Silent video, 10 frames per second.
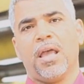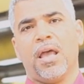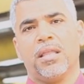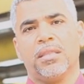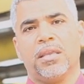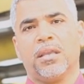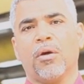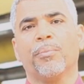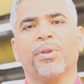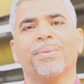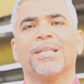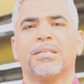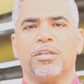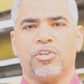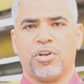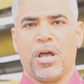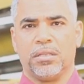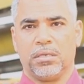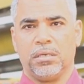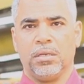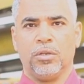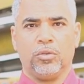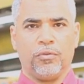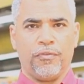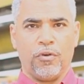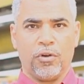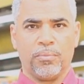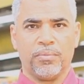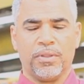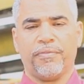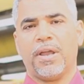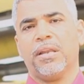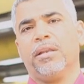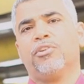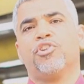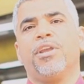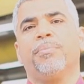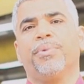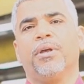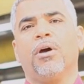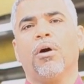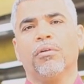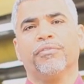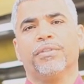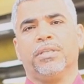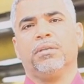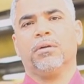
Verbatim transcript: and they complement each other to form the final shape of the